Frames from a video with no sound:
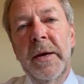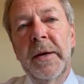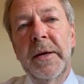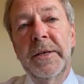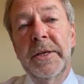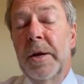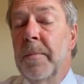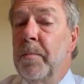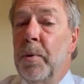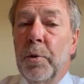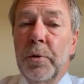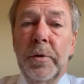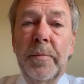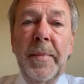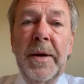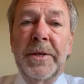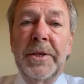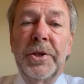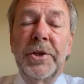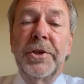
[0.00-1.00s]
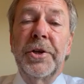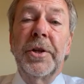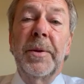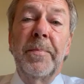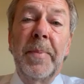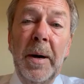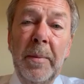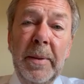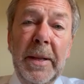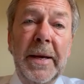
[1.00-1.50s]
It's an important message to the
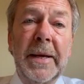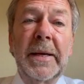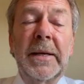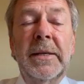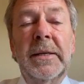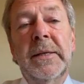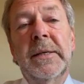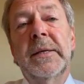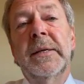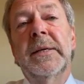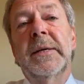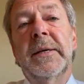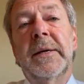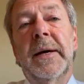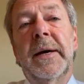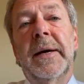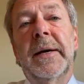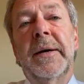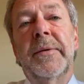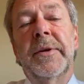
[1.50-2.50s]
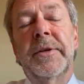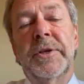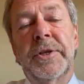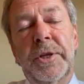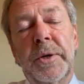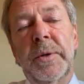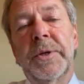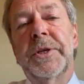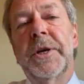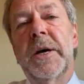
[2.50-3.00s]
public that
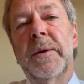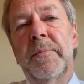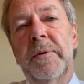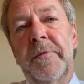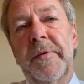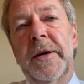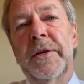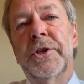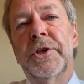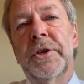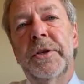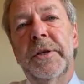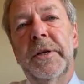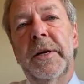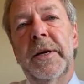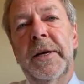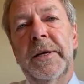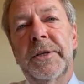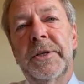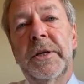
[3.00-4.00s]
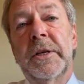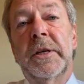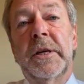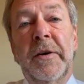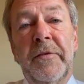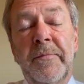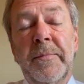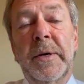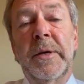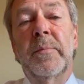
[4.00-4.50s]
suicide prevention is a
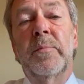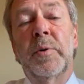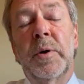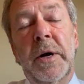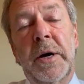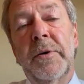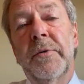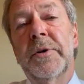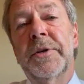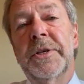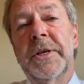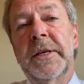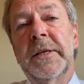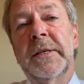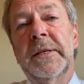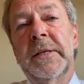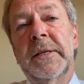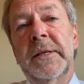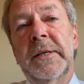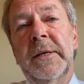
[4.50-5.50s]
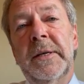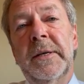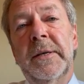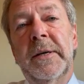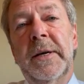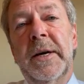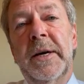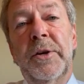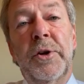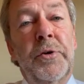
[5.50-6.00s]
government priority.
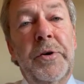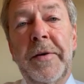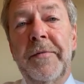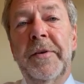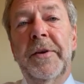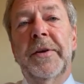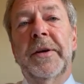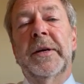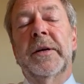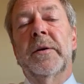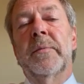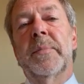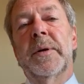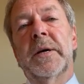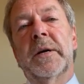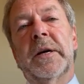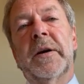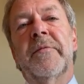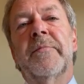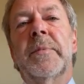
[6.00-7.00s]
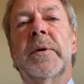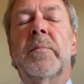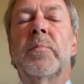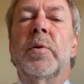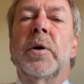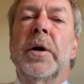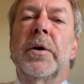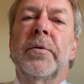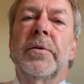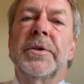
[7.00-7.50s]
Not everything can be a government
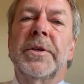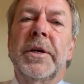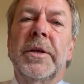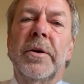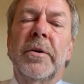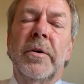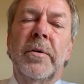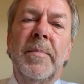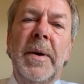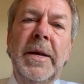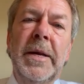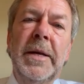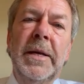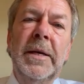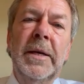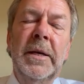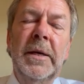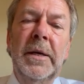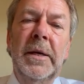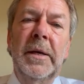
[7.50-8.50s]
priority. There are many